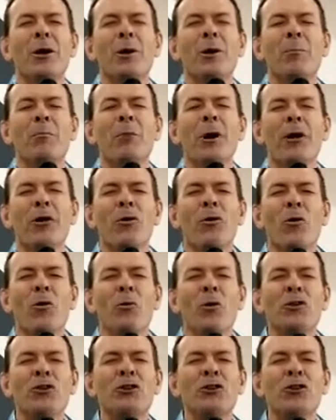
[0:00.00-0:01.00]
But Lord,
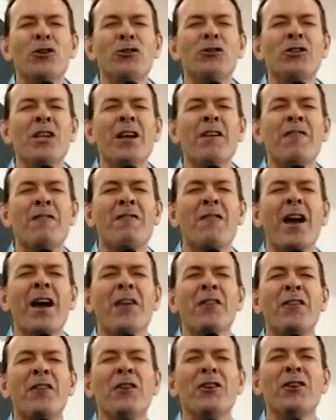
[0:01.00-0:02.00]
we choose to have
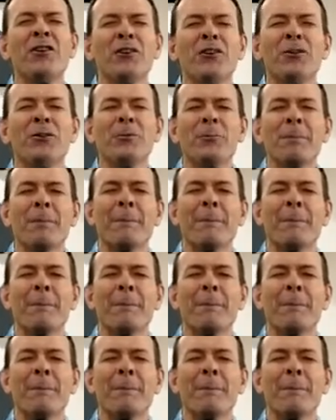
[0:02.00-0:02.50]
faith in you.